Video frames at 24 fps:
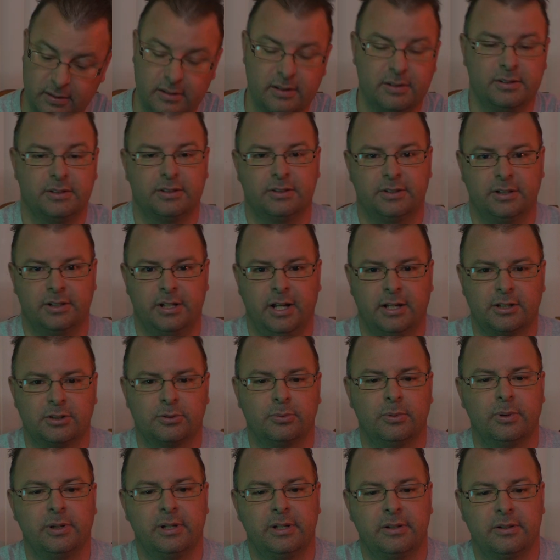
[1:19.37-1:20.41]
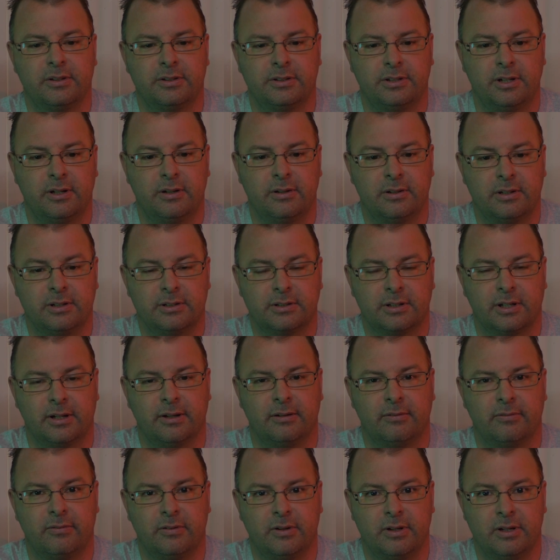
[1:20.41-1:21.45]
This is the next one in the series
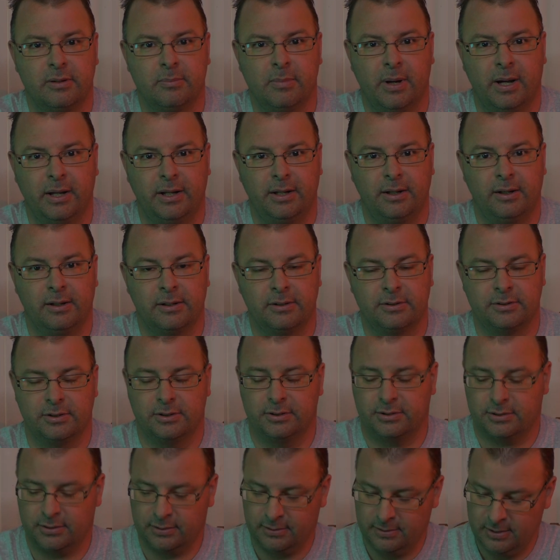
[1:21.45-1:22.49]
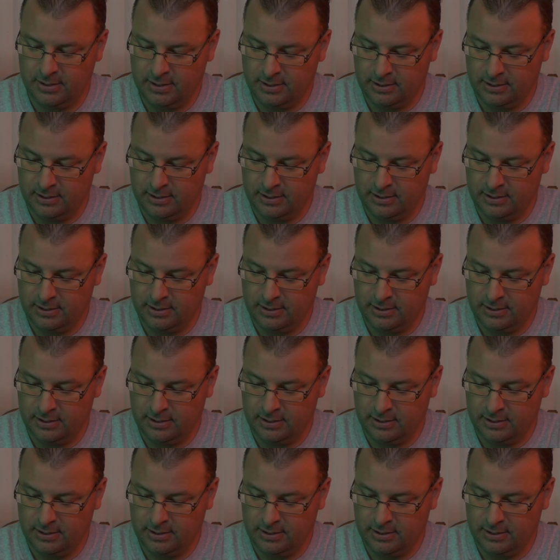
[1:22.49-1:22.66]
of the Meike lenses.